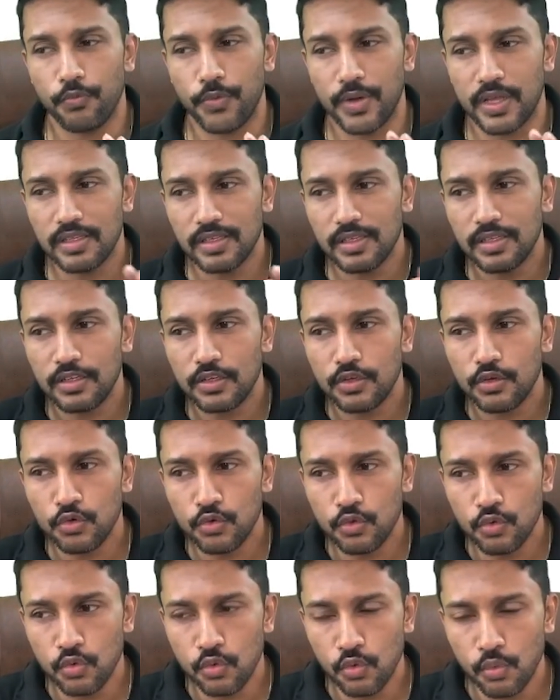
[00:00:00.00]
whether
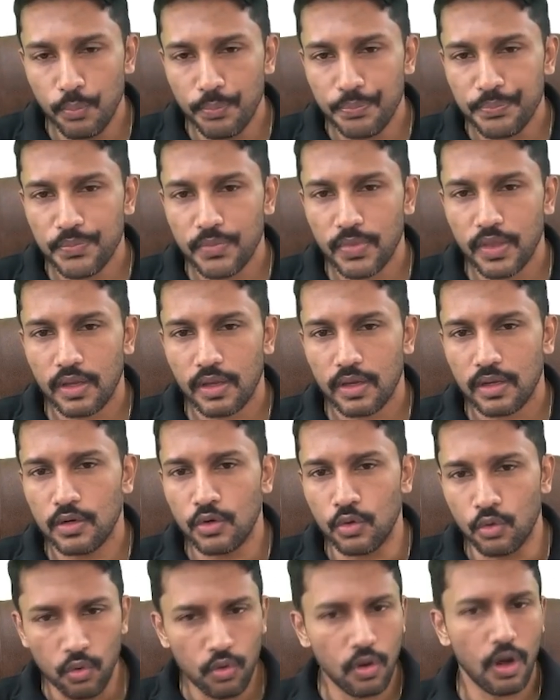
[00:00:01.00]
you
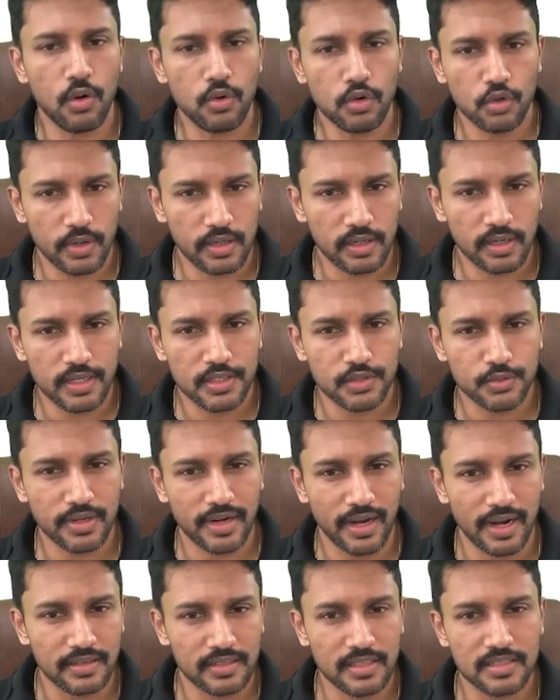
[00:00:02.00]
know how to analyze your
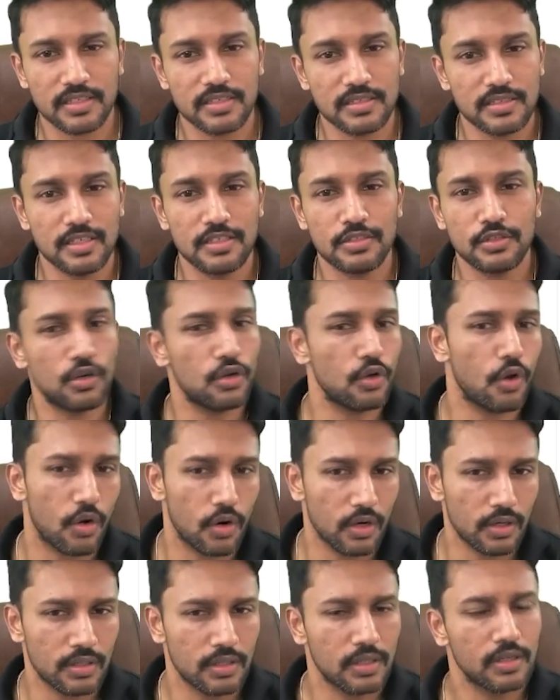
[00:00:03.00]
grand test results or
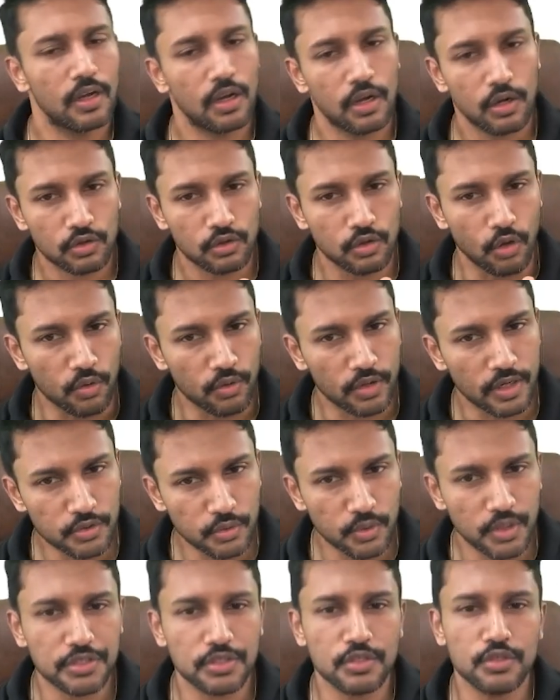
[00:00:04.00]
not,
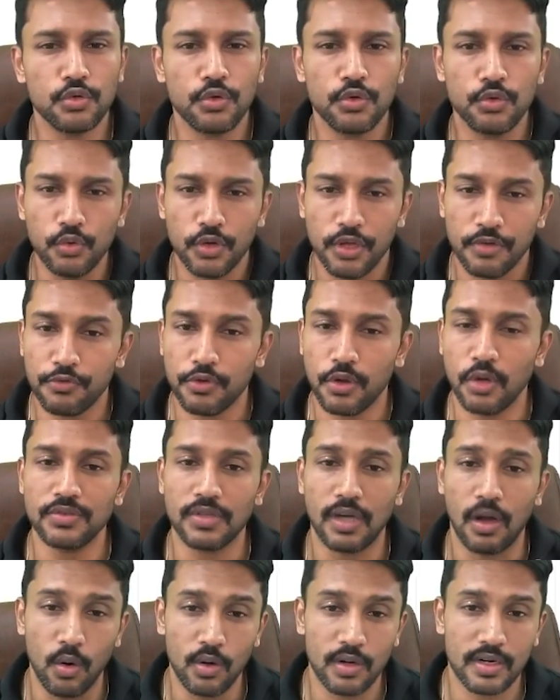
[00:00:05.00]
congratulations to you if you have
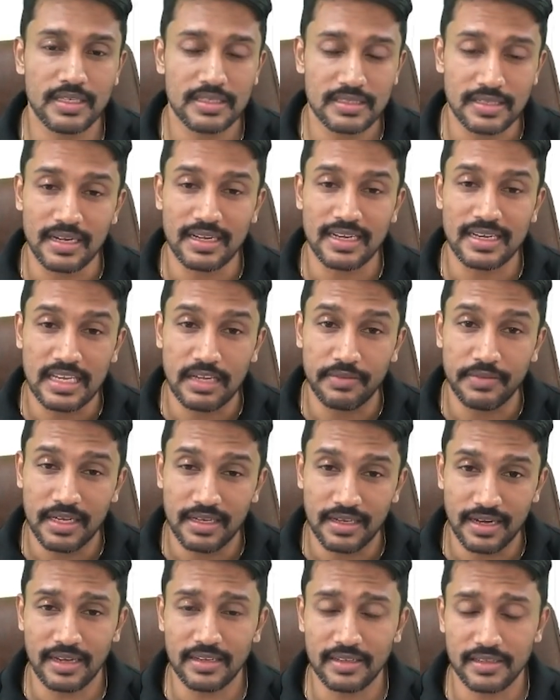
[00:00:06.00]
already started
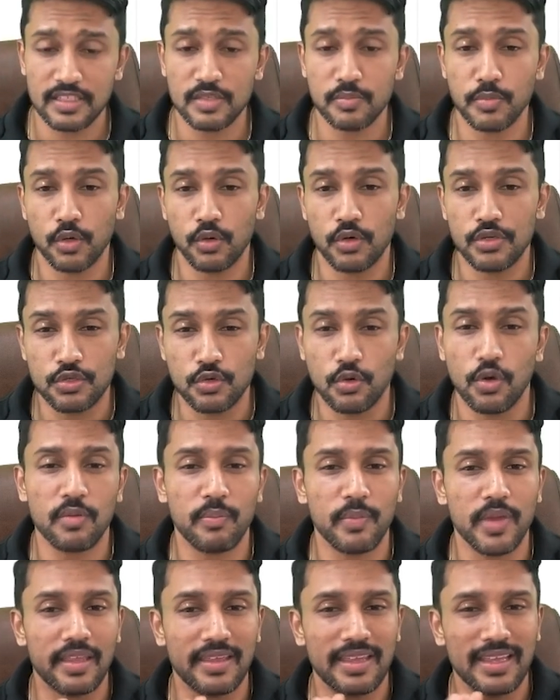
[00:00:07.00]
giving grand tests because you are
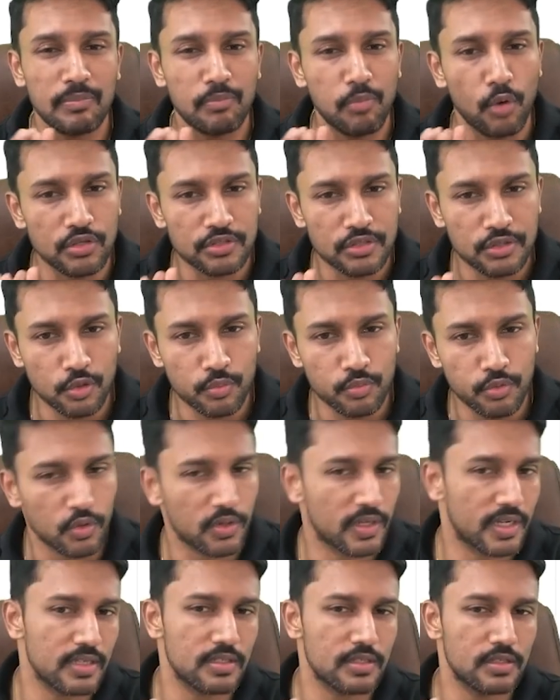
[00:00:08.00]
making positive
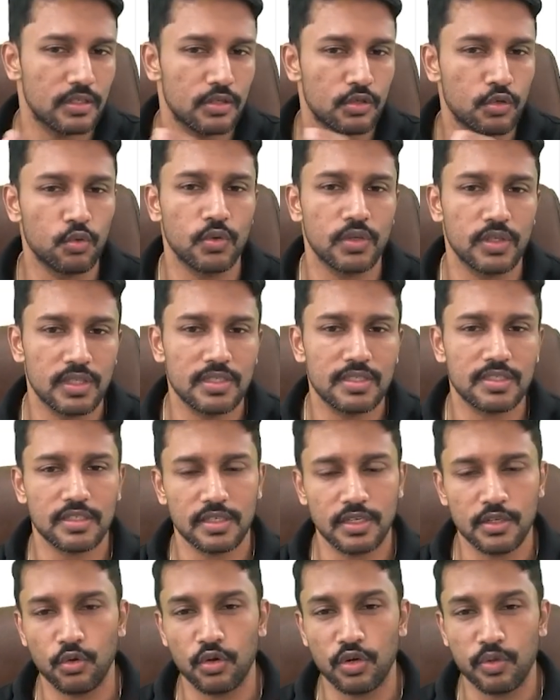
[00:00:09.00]
progress
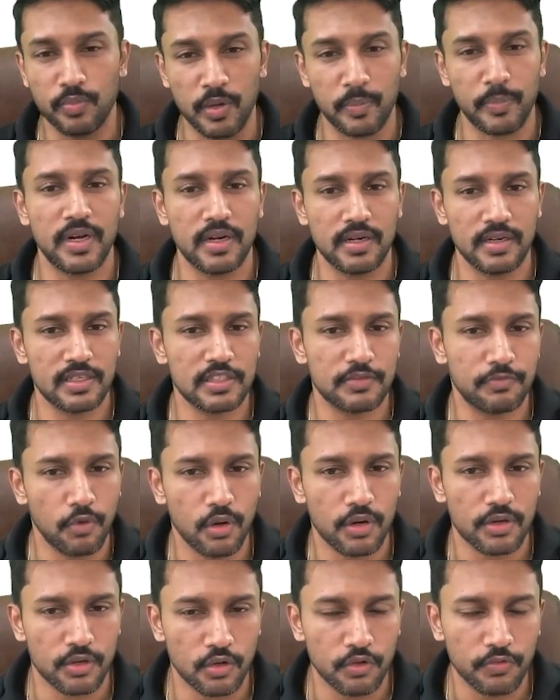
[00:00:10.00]
towards your preparedness
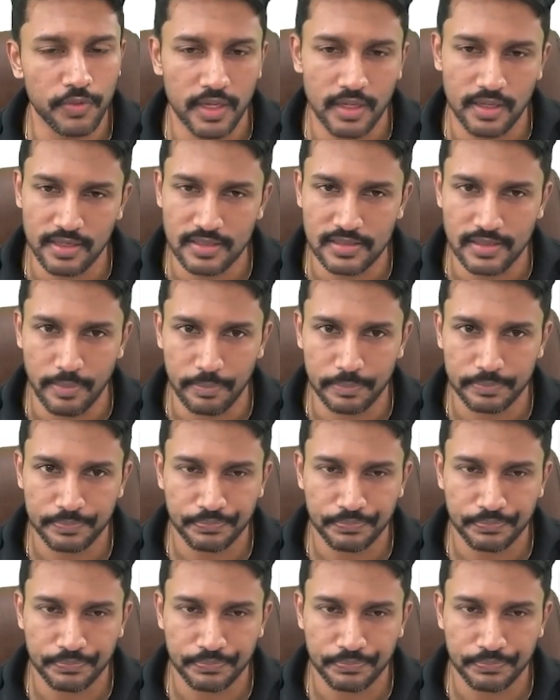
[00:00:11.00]
for your final exam.